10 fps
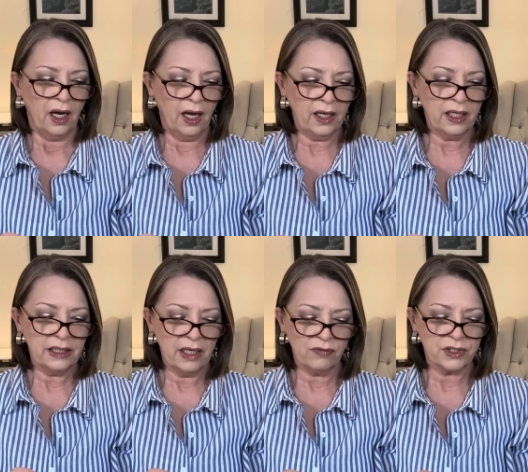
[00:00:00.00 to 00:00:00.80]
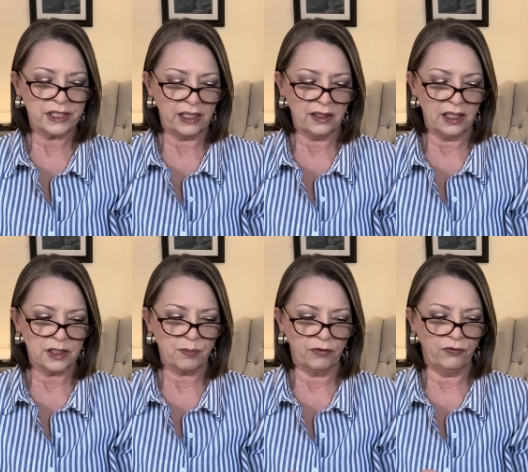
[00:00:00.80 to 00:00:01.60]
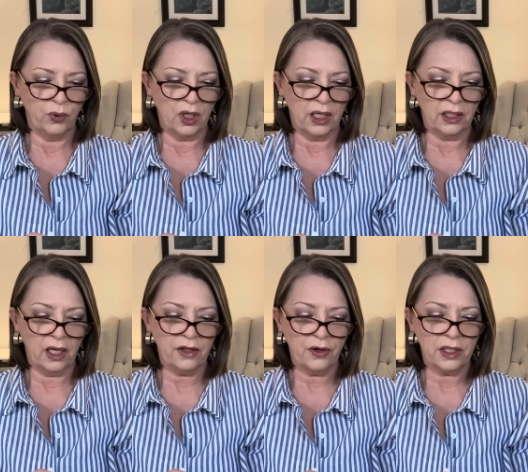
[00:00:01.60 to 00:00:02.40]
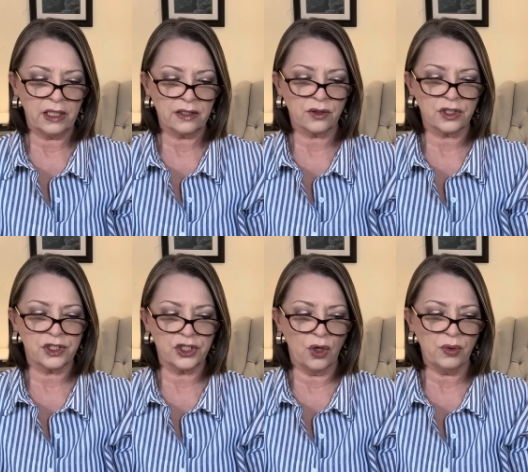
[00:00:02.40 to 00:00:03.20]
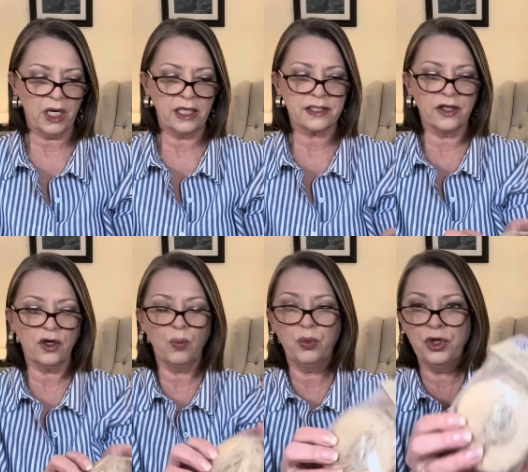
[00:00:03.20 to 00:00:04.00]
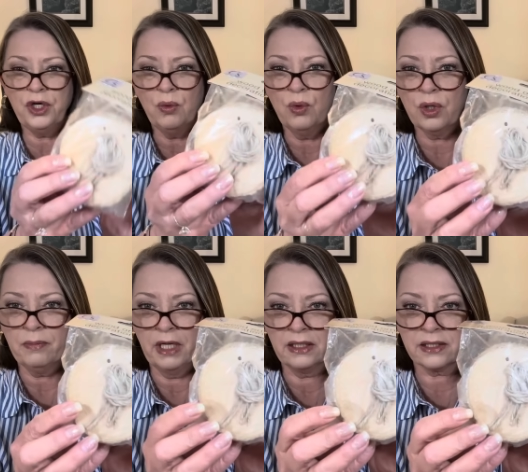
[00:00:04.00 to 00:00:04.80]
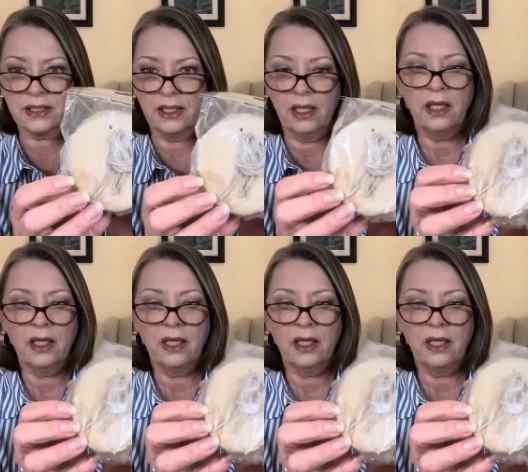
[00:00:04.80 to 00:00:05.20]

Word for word: I had never seen these before, and I thought these looked so nice. They're wood ornaments.